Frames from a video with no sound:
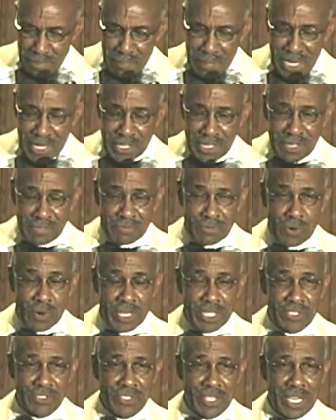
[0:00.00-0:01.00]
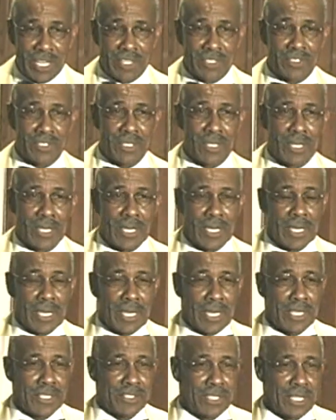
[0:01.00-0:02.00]
a minute and 40 seconds.
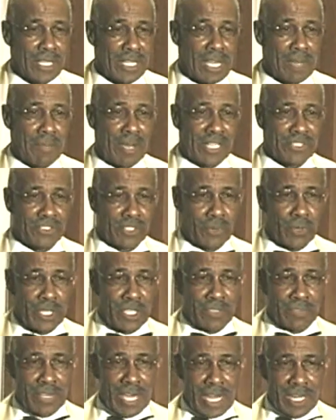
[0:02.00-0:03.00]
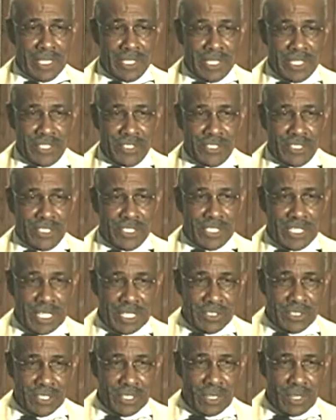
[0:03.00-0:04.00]
He said, "Lim, I see where you've got at least
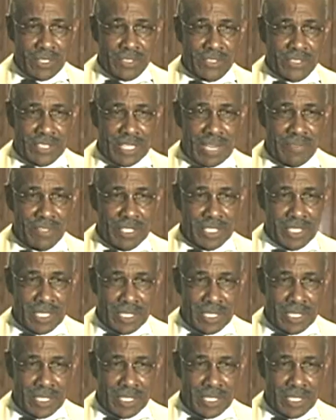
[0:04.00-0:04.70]
6 or 7